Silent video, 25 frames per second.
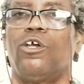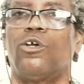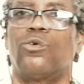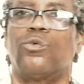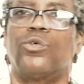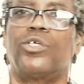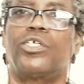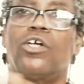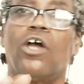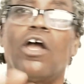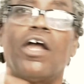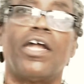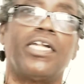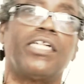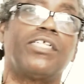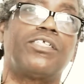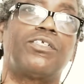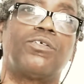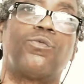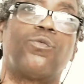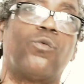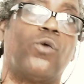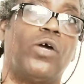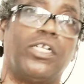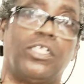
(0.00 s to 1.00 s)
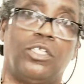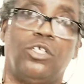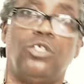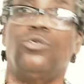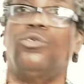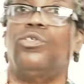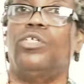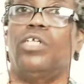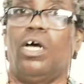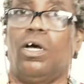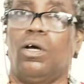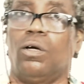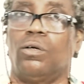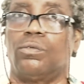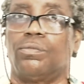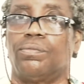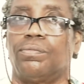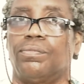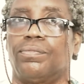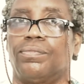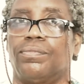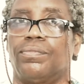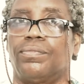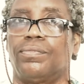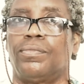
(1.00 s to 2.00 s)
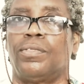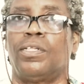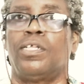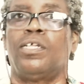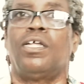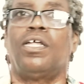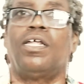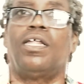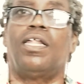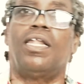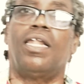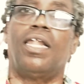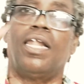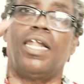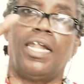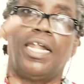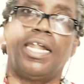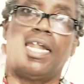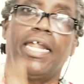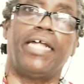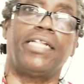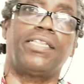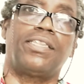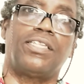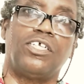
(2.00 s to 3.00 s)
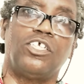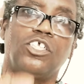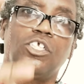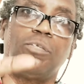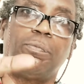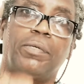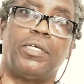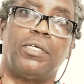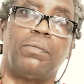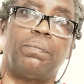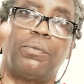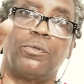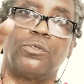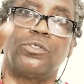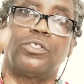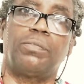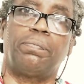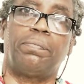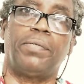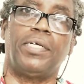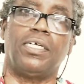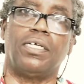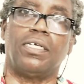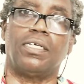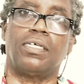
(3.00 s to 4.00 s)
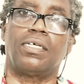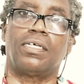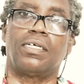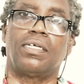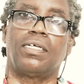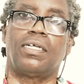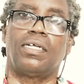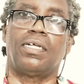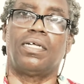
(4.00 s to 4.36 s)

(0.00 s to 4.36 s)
Regardless of what you know, let these people speak.